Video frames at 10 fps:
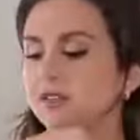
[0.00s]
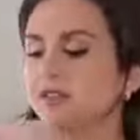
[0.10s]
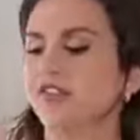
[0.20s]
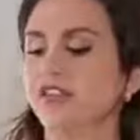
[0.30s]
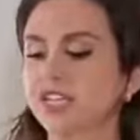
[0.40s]
a
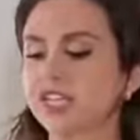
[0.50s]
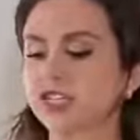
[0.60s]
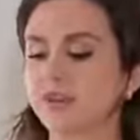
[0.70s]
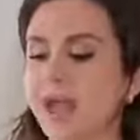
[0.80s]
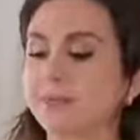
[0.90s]
little thick
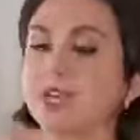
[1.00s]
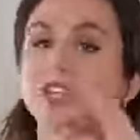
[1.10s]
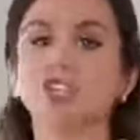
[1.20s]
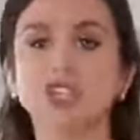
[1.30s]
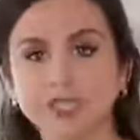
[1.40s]
straps,
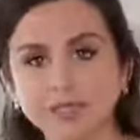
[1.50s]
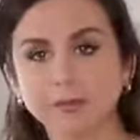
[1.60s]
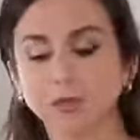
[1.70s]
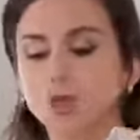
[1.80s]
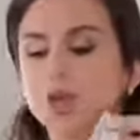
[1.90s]

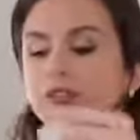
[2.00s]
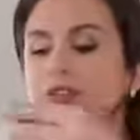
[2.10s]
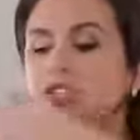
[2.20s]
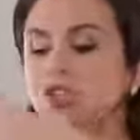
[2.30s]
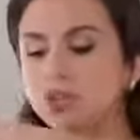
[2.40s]
adjustable,
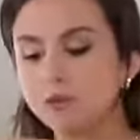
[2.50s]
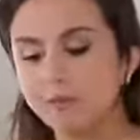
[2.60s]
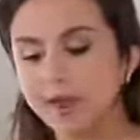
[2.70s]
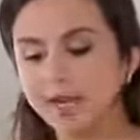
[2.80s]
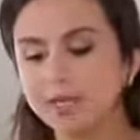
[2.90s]
the scoop
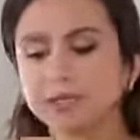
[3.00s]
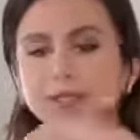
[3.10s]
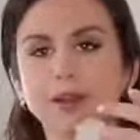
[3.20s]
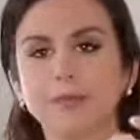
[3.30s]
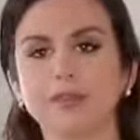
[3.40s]
neck is
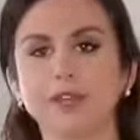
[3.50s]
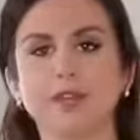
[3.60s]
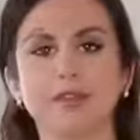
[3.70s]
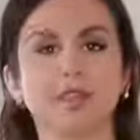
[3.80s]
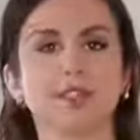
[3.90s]

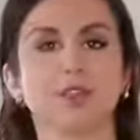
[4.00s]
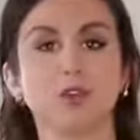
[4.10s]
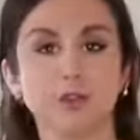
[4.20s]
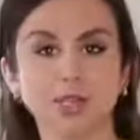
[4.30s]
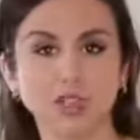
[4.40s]
something that
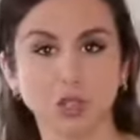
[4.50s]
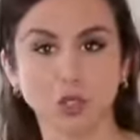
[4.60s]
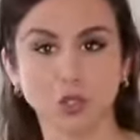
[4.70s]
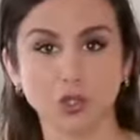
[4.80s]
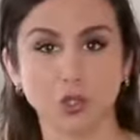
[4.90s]
still makes the
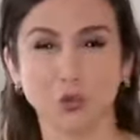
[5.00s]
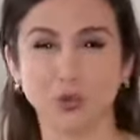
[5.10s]
girls look